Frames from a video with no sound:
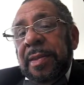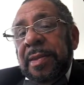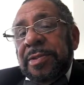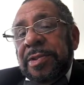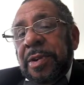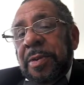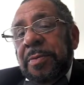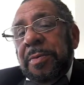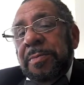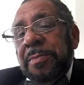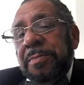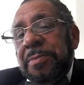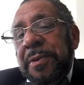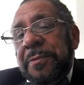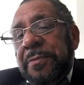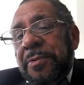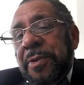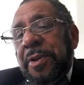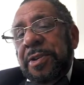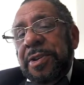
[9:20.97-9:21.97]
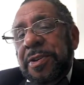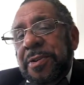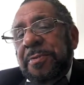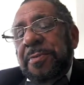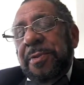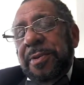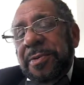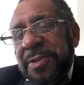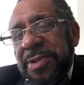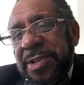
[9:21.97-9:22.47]
So before
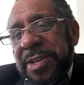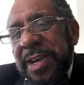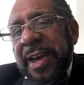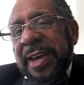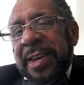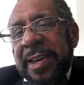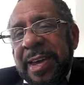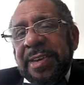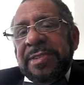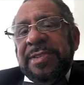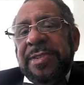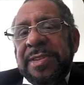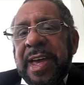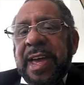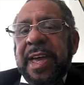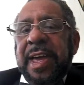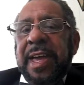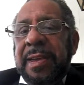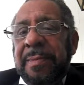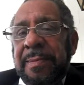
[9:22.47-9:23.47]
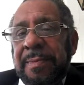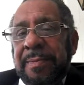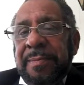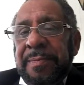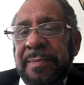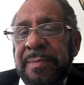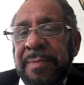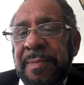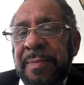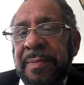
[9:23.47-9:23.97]
you check his name,
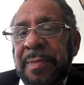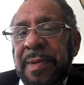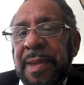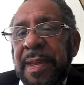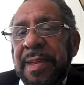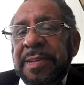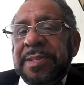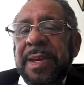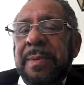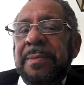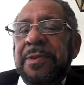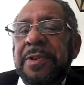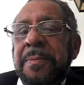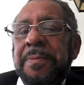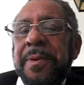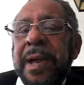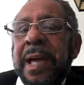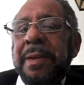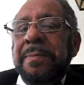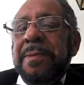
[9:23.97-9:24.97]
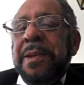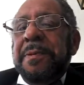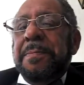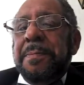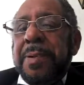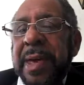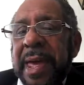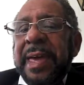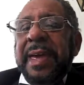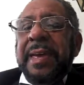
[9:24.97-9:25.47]
and some of you probably been
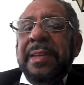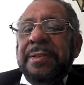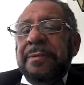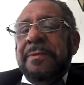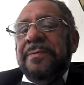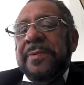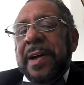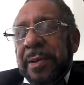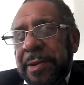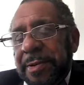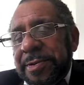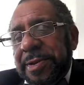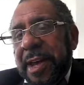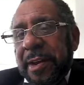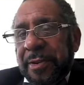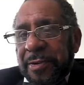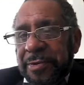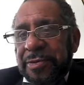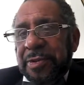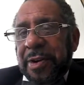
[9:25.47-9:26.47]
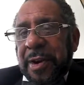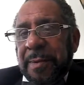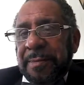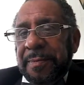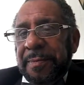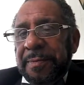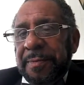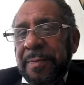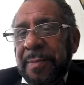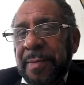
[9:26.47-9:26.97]
paid to follow Donald Trump.
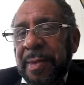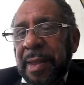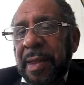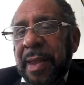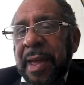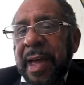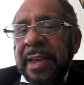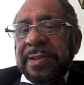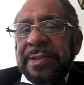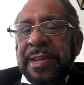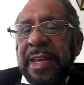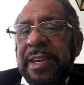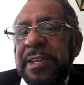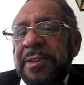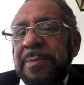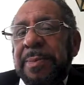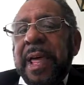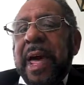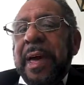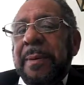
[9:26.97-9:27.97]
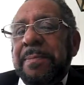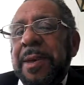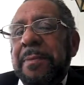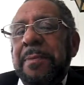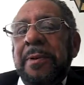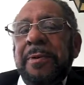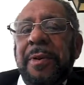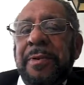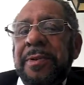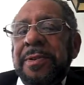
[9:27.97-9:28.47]
I see these black
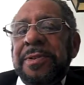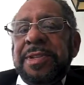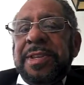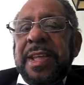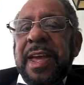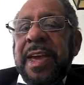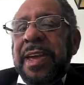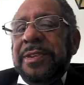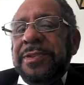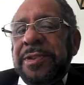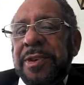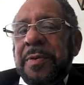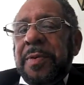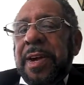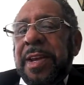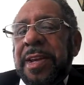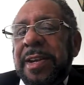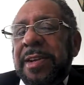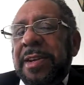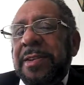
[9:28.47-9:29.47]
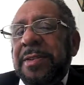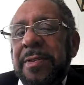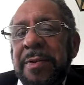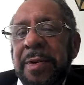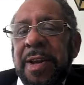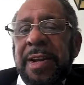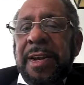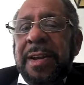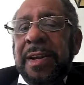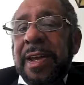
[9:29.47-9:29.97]
people on the stage grinning and
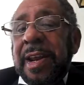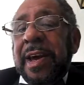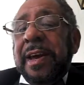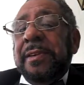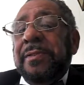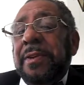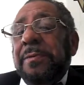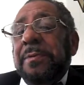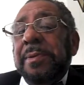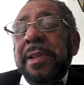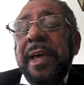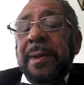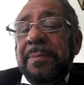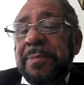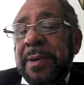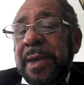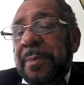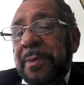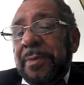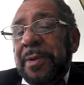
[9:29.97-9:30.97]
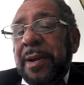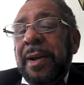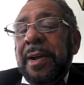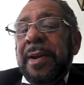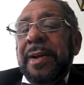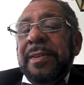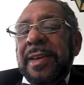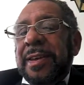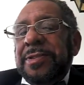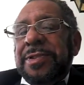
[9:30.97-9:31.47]
grinning, and I know black people.
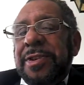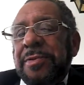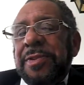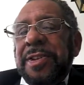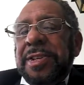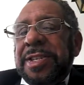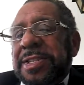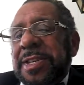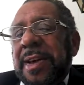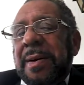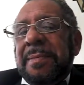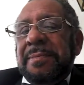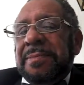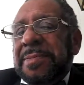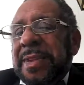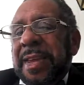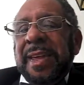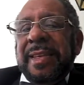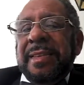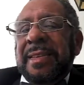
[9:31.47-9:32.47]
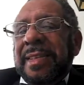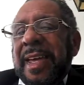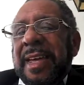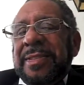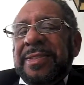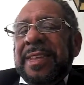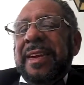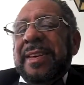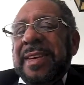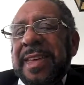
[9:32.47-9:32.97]
There's usually something
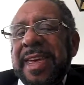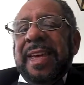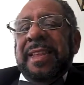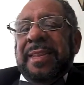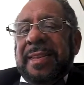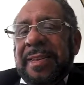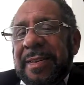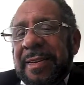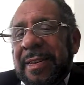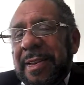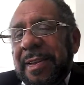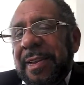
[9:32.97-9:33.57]
that they're getting.